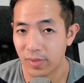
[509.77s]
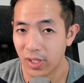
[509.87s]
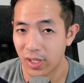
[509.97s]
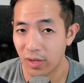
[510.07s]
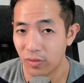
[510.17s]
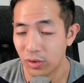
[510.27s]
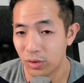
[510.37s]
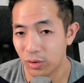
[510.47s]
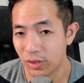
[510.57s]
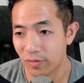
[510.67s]
Now if you
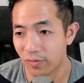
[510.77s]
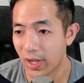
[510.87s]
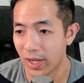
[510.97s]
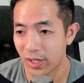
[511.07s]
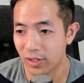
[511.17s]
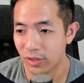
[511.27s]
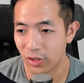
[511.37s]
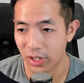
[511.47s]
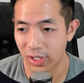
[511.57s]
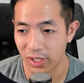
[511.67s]
do divide,
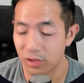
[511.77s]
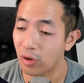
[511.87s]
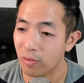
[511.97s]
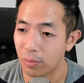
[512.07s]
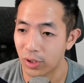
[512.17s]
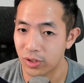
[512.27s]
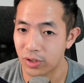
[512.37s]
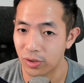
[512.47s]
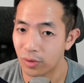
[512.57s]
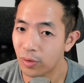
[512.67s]
you're going to get
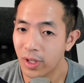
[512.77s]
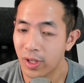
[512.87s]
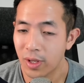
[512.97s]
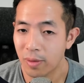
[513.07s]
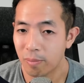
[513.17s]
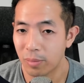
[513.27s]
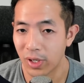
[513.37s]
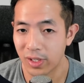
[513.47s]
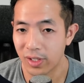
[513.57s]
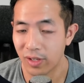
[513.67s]
12.2.
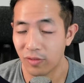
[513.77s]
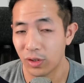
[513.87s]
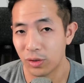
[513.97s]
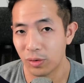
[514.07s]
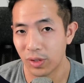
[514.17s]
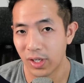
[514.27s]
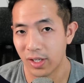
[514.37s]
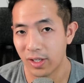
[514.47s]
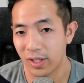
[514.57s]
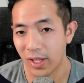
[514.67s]
But if you're
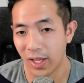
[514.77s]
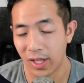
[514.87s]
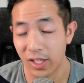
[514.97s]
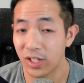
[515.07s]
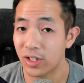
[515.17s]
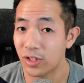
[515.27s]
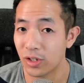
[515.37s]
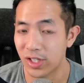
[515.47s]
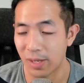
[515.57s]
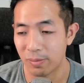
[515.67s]
doing a
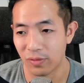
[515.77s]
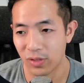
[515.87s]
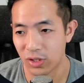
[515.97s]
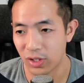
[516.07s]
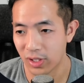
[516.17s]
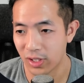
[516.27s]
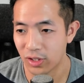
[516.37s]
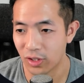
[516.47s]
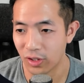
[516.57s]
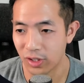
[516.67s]
integer type division,
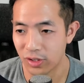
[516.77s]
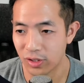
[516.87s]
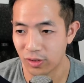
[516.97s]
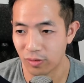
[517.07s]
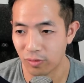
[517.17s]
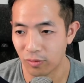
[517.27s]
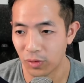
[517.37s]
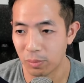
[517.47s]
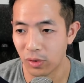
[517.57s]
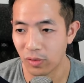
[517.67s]
it's going to
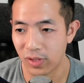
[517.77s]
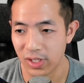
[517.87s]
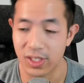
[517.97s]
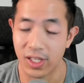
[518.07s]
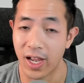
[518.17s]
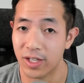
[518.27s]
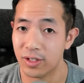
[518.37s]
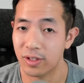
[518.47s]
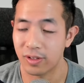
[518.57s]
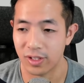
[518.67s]
remove
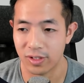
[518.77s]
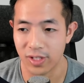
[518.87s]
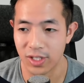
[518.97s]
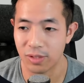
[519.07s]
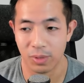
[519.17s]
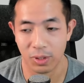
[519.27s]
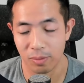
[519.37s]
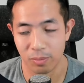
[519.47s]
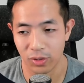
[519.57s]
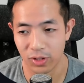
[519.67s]
this decimal
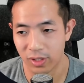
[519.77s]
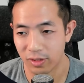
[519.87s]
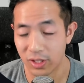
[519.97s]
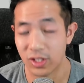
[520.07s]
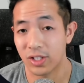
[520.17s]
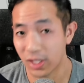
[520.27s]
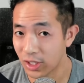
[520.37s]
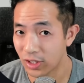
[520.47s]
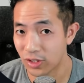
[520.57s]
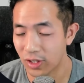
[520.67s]
component because it's an
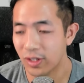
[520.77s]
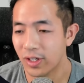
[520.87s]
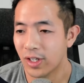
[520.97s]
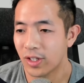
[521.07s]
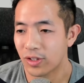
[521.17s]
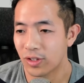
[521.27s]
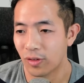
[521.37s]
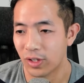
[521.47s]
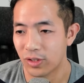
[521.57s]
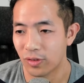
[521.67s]
integer.
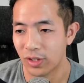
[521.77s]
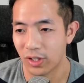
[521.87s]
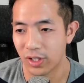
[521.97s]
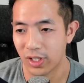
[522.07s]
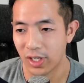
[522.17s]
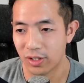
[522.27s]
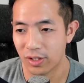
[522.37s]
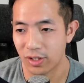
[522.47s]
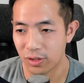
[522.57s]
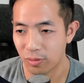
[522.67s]
So it's only going to
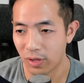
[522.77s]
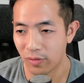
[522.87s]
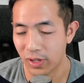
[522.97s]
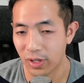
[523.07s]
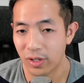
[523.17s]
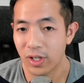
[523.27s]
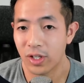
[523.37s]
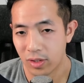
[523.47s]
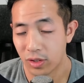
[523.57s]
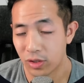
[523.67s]
get the 12 here.
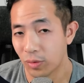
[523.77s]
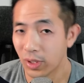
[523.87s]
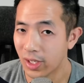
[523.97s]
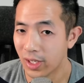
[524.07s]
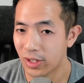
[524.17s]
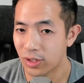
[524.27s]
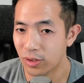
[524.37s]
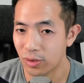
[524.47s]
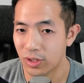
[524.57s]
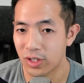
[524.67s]
So we can get this
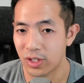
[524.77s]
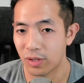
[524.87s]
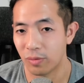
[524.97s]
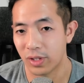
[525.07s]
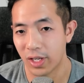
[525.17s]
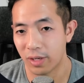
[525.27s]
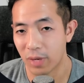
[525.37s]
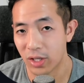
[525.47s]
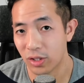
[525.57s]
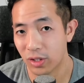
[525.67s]
2-digit with that
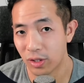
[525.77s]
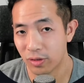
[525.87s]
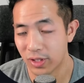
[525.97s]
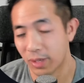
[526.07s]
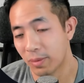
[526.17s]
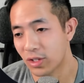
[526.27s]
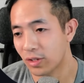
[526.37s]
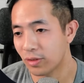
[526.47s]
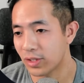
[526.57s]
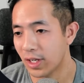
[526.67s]

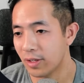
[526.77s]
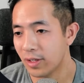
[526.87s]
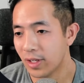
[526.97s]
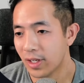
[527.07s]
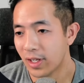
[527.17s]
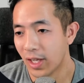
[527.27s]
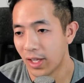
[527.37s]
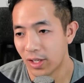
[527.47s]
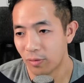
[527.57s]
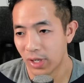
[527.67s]
modulo 10,
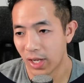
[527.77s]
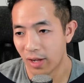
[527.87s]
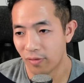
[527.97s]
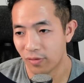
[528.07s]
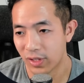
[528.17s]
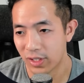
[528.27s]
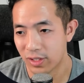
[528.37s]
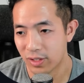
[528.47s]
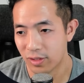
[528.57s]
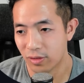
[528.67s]
and then we have
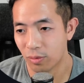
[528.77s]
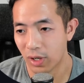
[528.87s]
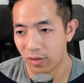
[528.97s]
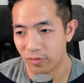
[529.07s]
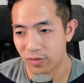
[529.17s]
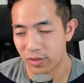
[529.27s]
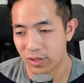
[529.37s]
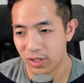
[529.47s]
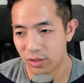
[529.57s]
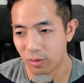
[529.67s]
this 12
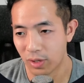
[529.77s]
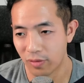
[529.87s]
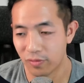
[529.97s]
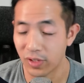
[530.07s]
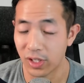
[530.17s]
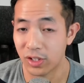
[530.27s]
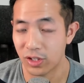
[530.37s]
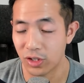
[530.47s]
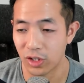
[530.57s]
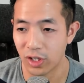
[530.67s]

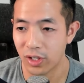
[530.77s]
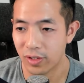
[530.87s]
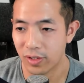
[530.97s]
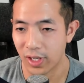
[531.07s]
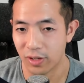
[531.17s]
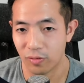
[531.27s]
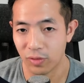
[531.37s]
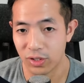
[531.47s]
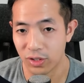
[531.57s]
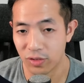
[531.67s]
integer that
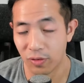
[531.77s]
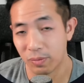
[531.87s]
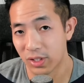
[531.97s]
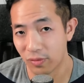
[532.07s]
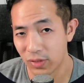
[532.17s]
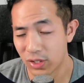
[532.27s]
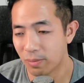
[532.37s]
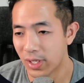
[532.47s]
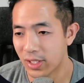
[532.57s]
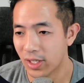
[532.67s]
results from the
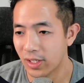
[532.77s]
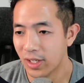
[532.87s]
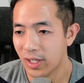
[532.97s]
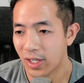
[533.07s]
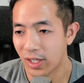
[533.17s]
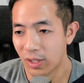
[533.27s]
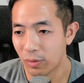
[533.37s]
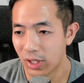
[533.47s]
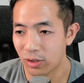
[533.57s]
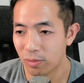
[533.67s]
division by 10, and then
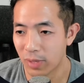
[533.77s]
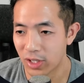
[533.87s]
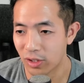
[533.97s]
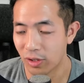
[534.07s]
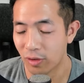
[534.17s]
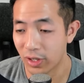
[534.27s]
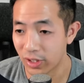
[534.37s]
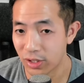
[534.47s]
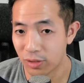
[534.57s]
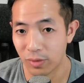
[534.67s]
we can do modulo on
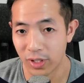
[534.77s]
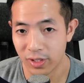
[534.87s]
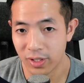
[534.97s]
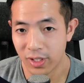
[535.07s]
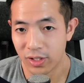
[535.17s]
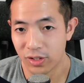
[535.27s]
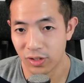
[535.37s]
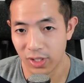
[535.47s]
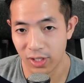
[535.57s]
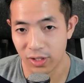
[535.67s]
this one
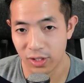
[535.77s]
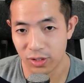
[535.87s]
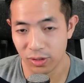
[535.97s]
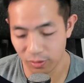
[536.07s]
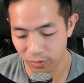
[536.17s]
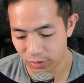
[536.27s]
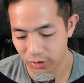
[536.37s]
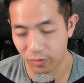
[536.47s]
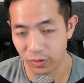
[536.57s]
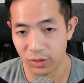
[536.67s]
to get the 2.
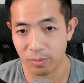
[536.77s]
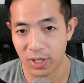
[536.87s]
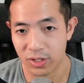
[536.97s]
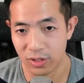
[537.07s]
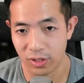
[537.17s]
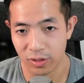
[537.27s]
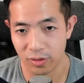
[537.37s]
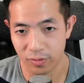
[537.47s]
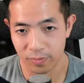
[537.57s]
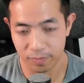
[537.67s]
So we do modulo